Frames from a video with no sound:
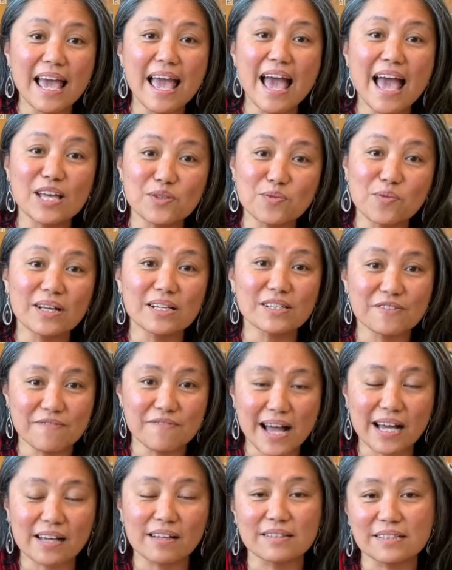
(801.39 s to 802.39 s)
as well as
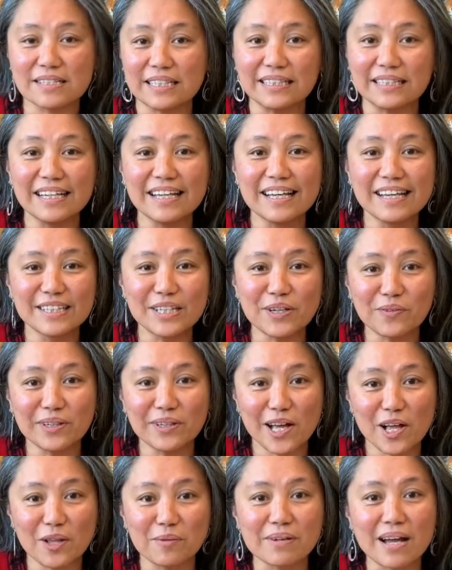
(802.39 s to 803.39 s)
faculty that will
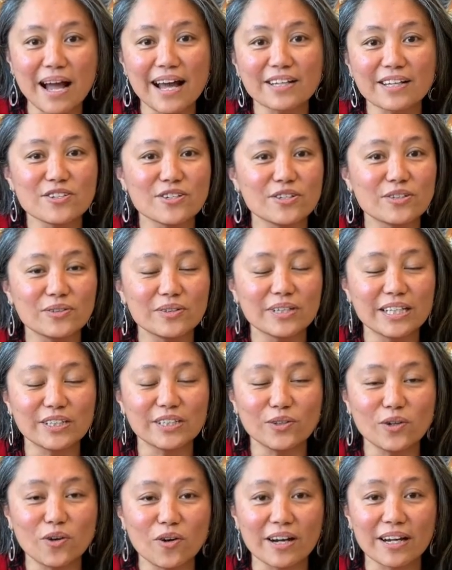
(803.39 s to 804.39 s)
help guide you in
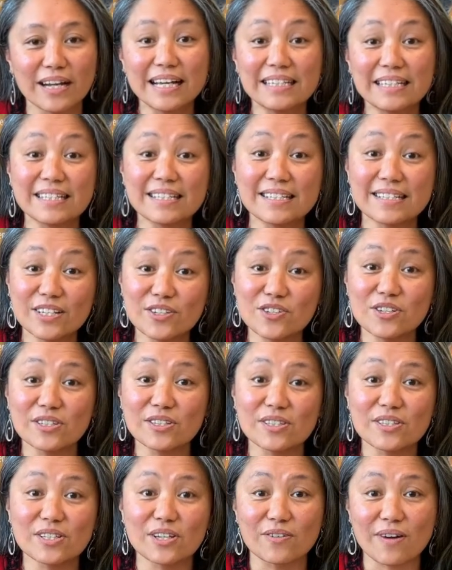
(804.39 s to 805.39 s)
your
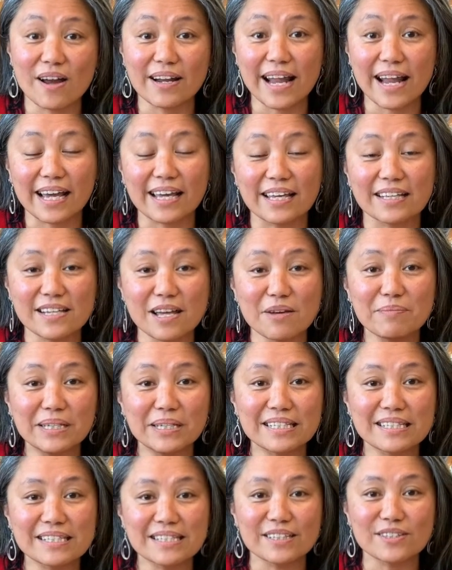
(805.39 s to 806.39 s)
decisions around
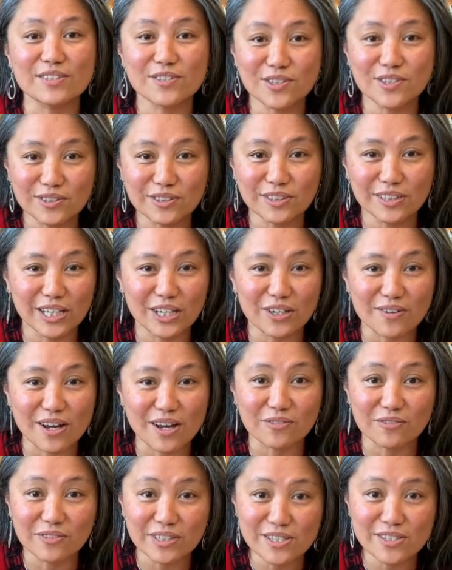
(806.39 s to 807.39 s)
academics and certainly
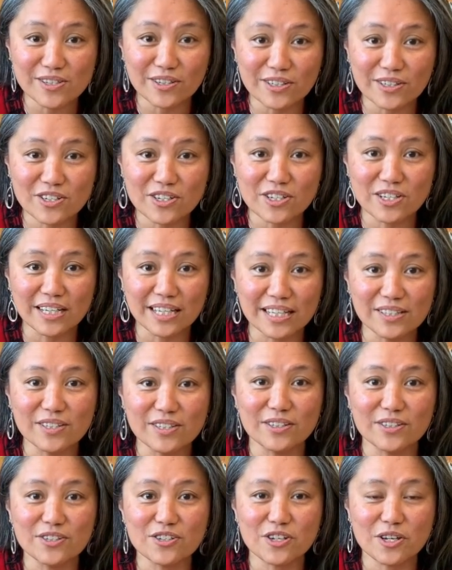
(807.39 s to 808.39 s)
around research,
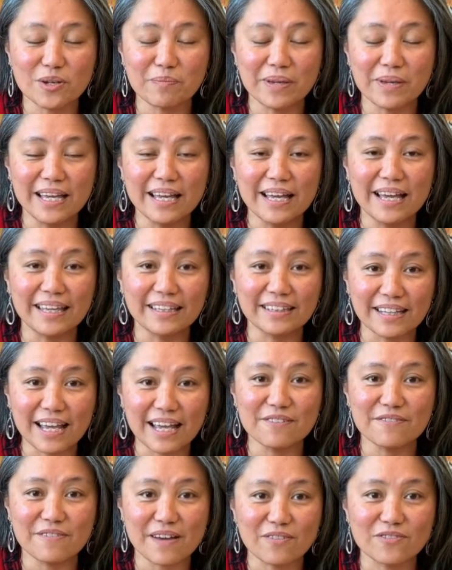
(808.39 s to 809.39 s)
internship, and
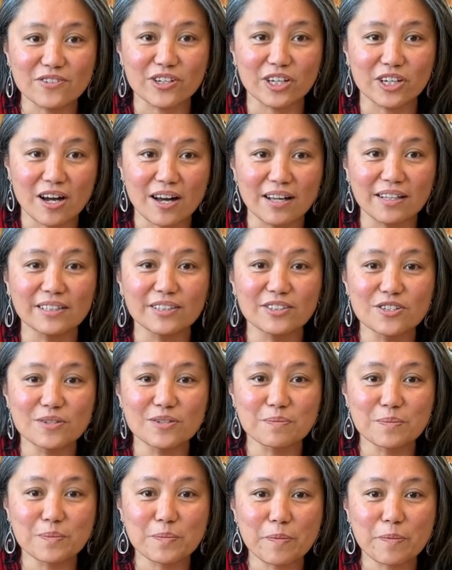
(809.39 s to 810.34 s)
life after college.